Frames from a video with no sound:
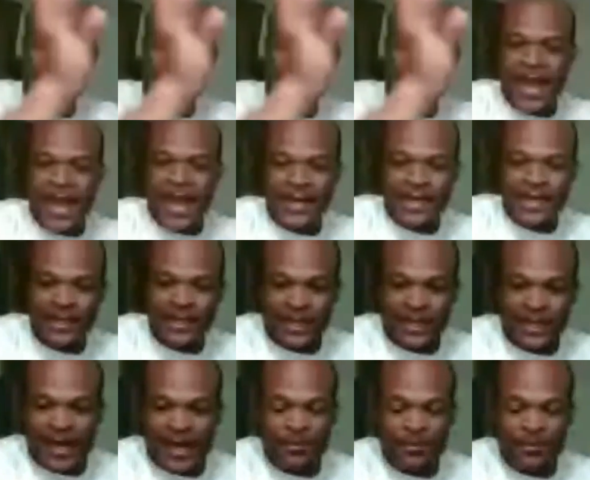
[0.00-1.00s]
in the attic in
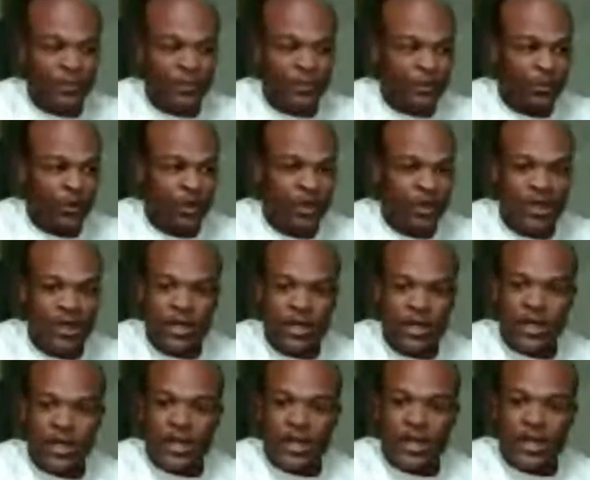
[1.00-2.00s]
the comic book store,
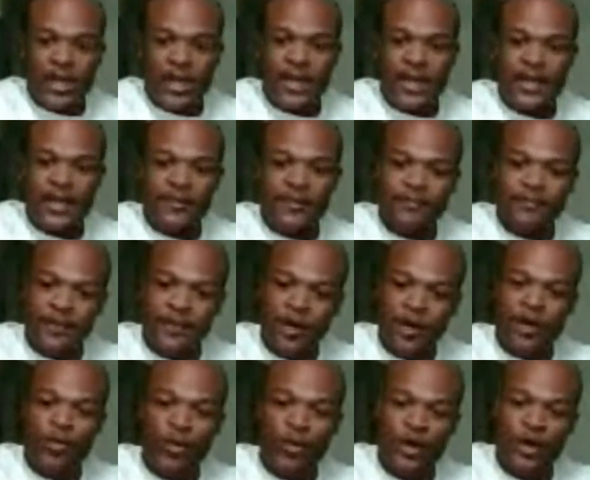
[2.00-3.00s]
and
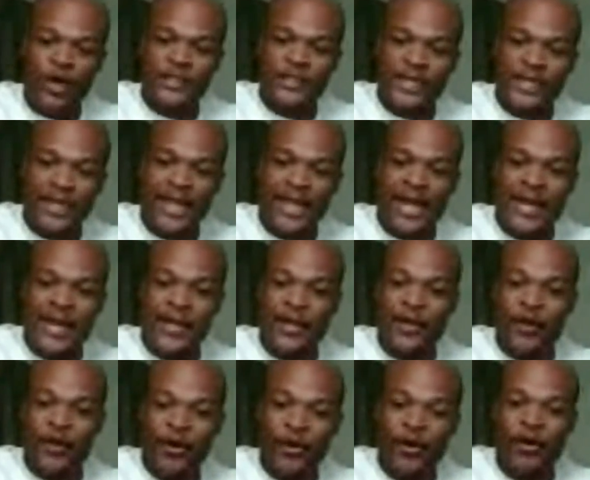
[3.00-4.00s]
there was the
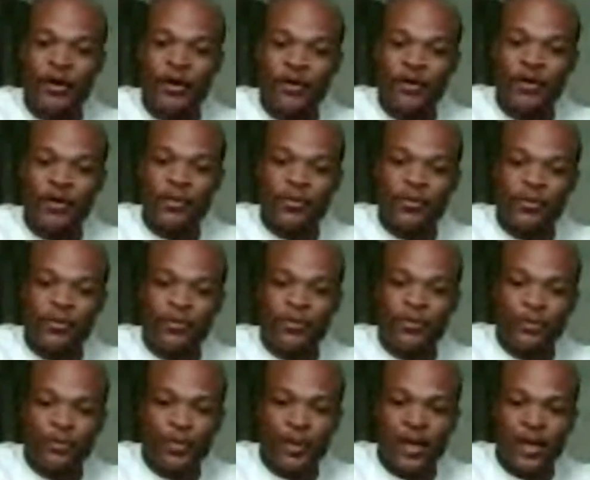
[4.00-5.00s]
Gladiator Hulk
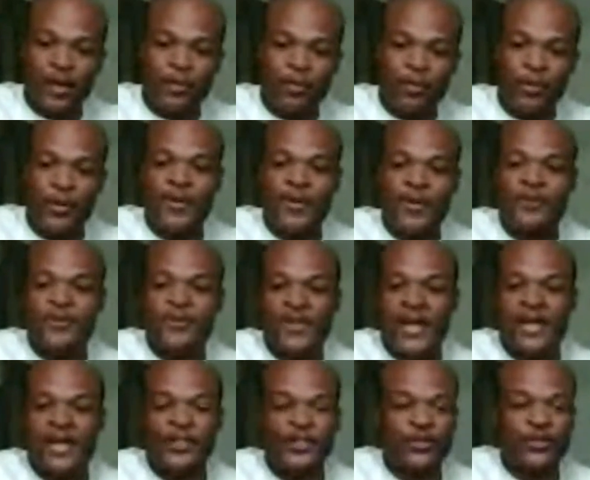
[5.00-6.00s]
premium
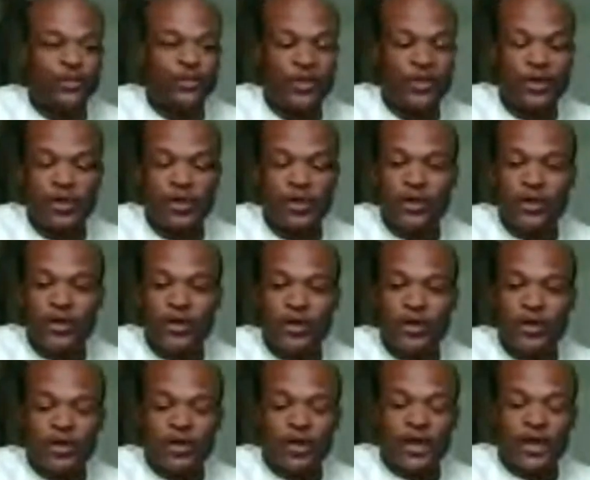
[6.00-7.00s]
statue.
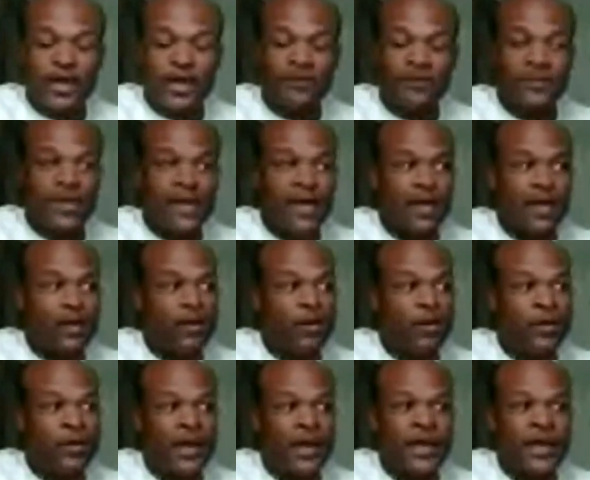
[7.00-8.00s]
And I was like,
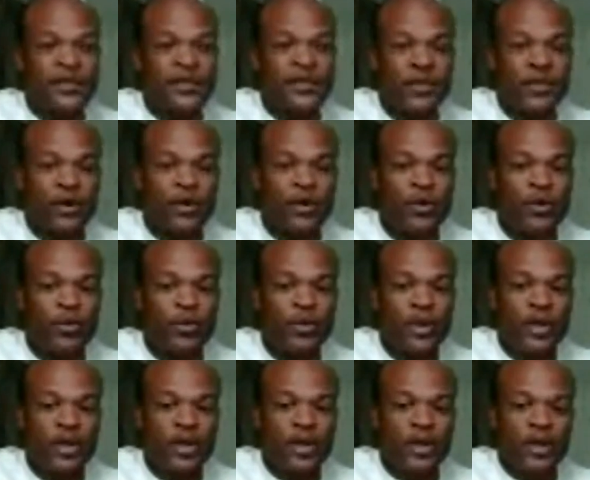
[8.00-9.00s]
okay,
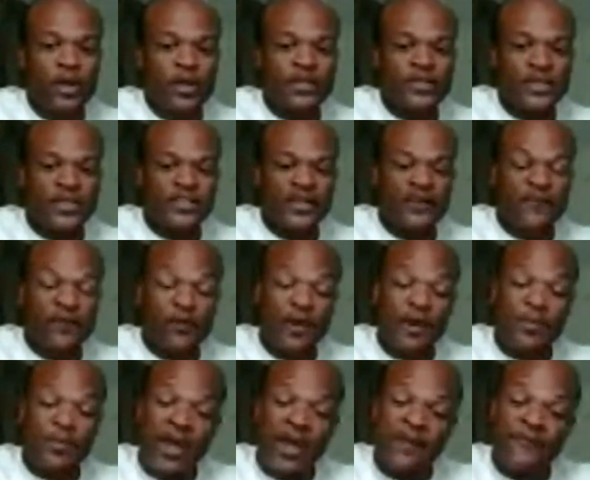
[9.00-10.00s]
so since I've
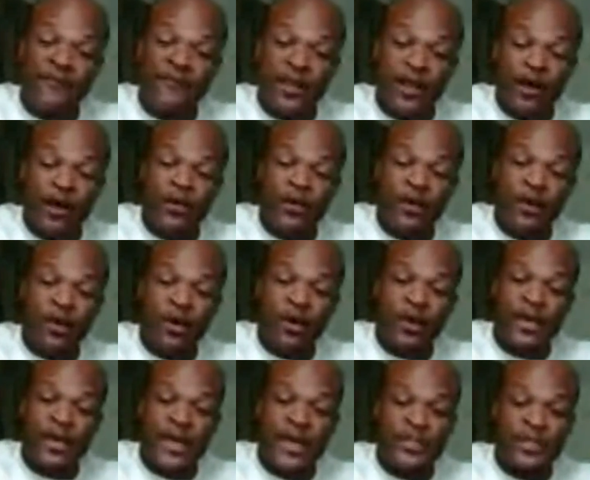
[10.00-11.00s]
already paid for the other Hulk,
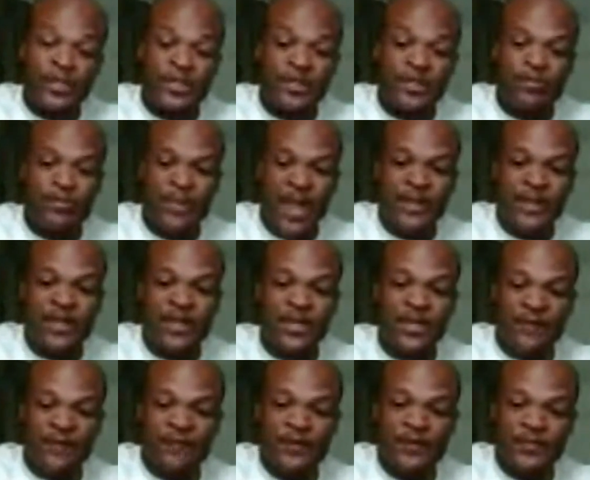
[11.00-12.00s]
can I just pay the
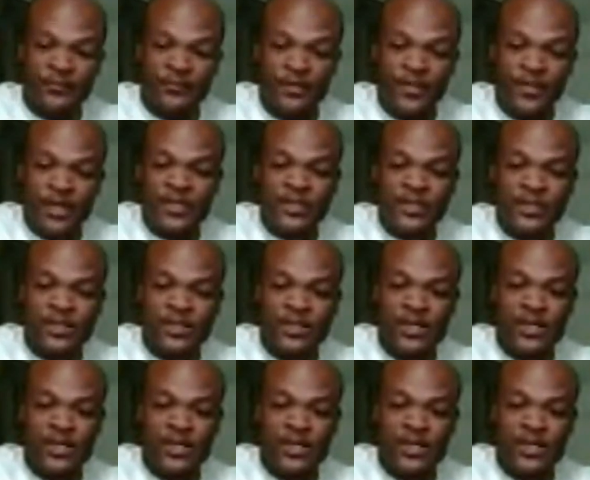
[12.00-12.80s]
difference for this?